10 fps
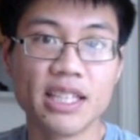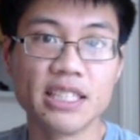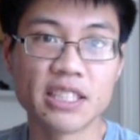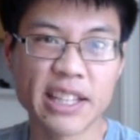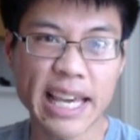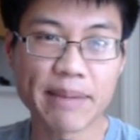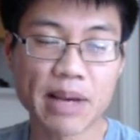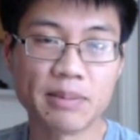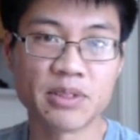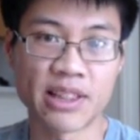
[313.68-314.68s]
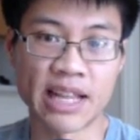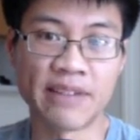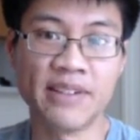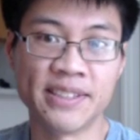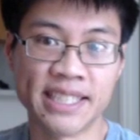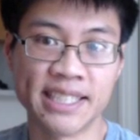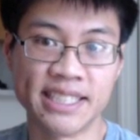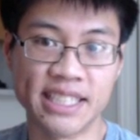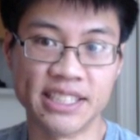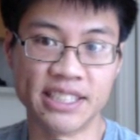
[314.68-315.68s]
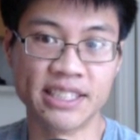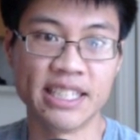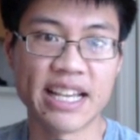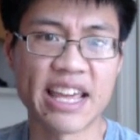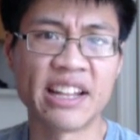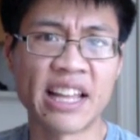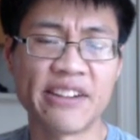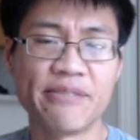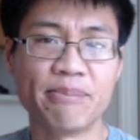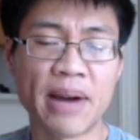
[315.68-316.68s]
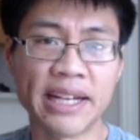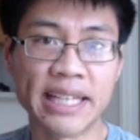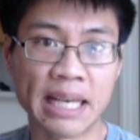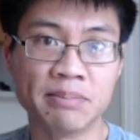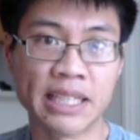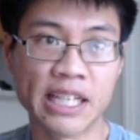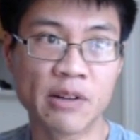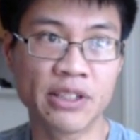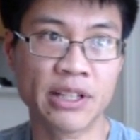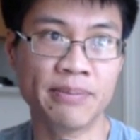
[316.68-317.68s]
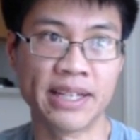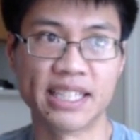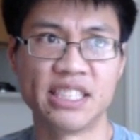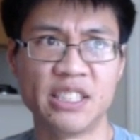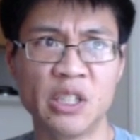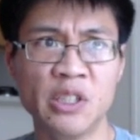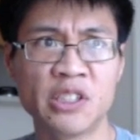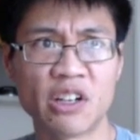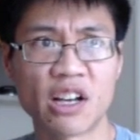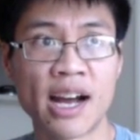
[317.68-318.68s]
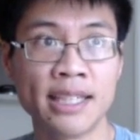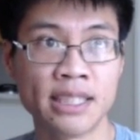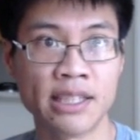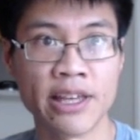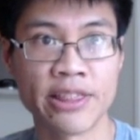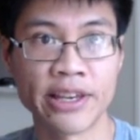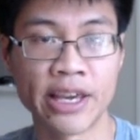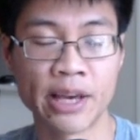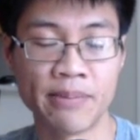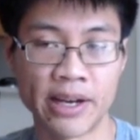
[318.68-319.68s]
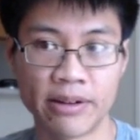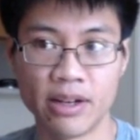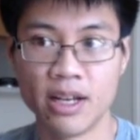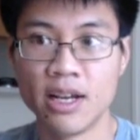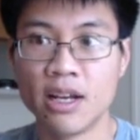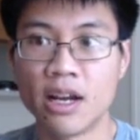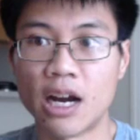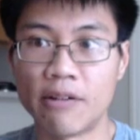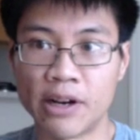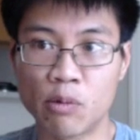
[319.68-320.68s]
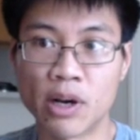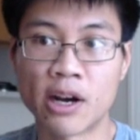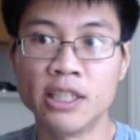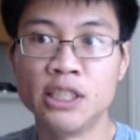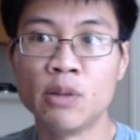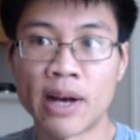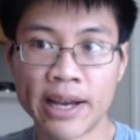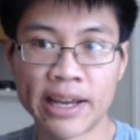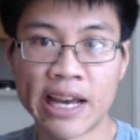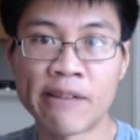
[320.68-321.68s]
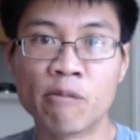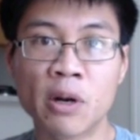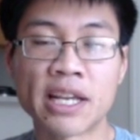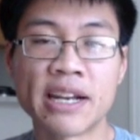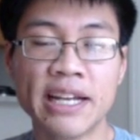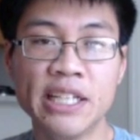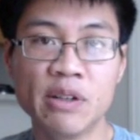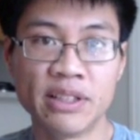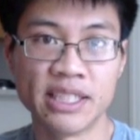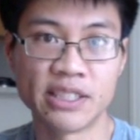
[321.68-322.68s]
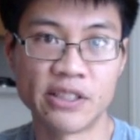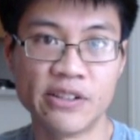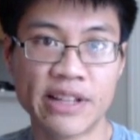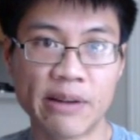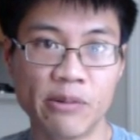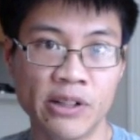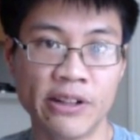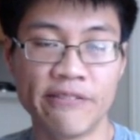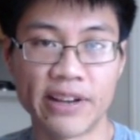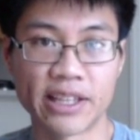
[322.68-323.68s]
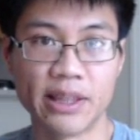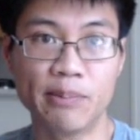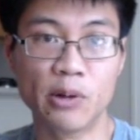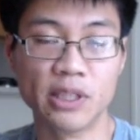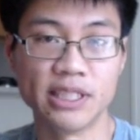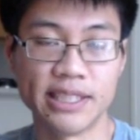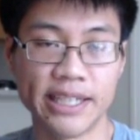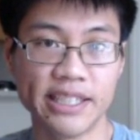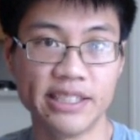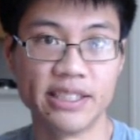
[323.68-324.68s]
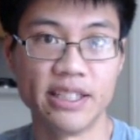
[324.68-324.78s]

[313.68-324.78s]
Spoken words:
So the game comes with a lot of interesting decisions and a lot of mind games that go into the mix. So you're constantly thinking about, all right, what cards do I have? What can I do on this turn that will affect the board state?